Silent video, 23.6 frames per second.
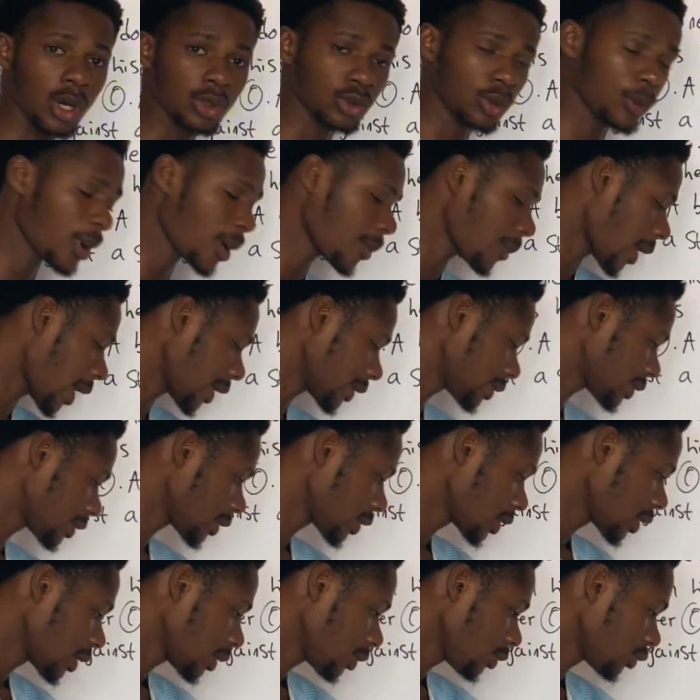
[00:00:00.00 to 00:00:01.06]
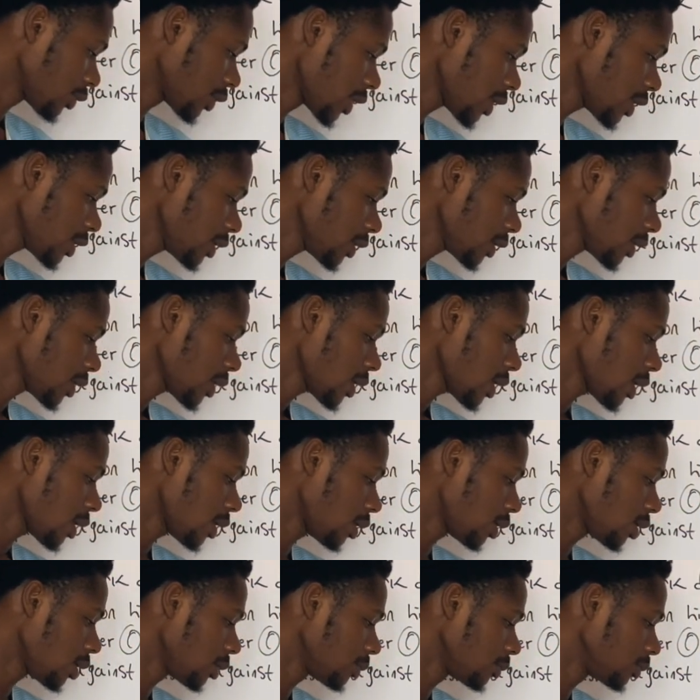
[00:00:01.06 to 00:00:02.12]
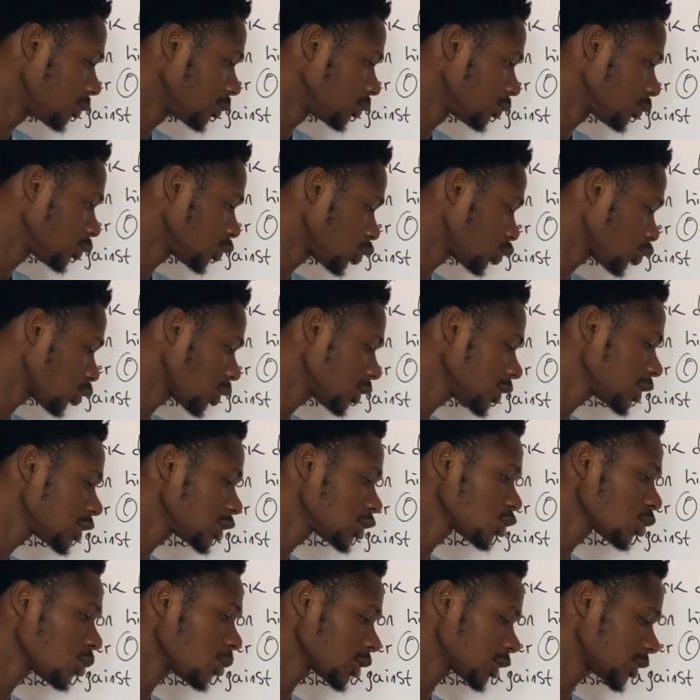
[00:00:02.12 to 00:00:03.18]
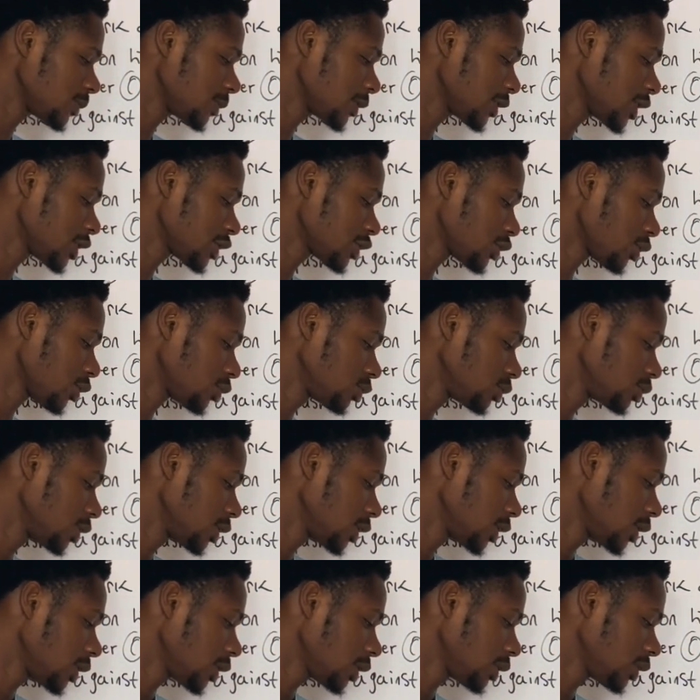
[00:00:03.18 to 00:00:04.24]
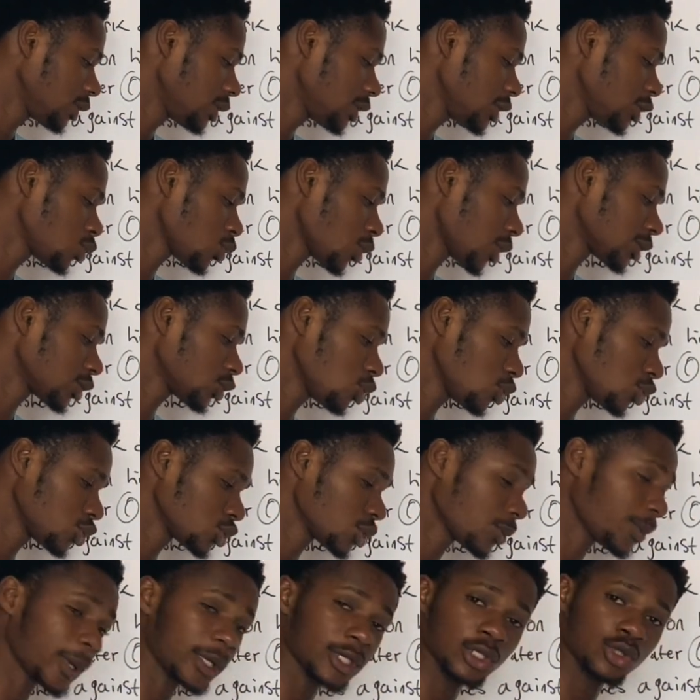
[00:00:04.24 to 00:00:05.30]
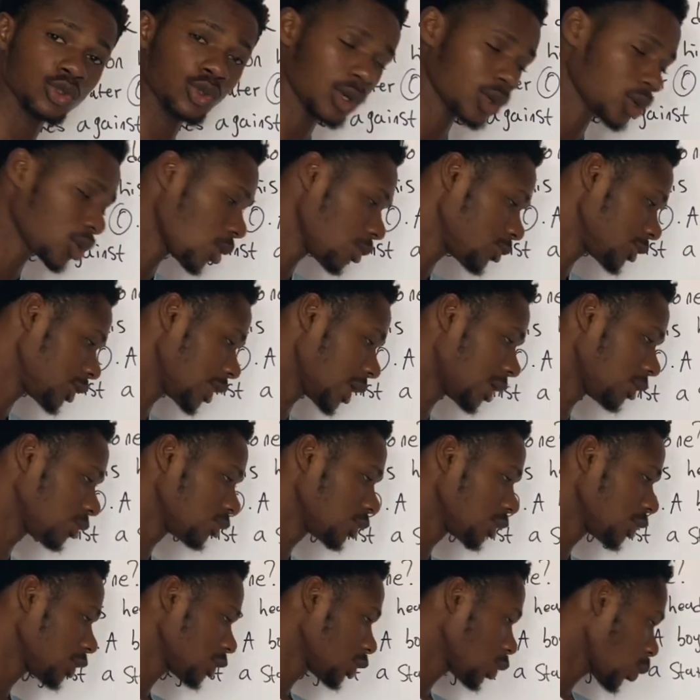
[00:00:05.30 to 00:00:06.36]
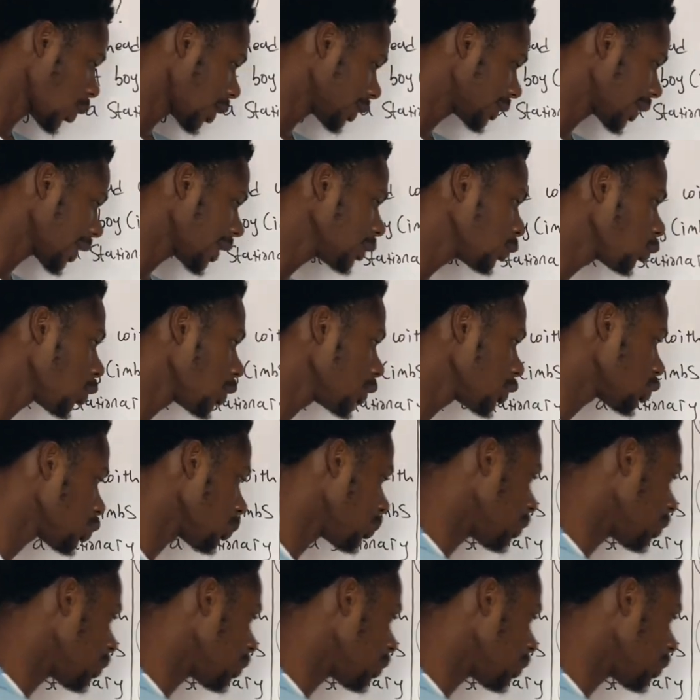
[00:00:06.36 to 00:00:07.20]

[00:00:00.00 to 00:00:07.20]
our normal maths, okay. To turn system multiplication, this one goes up and this one comes down. So we're then going to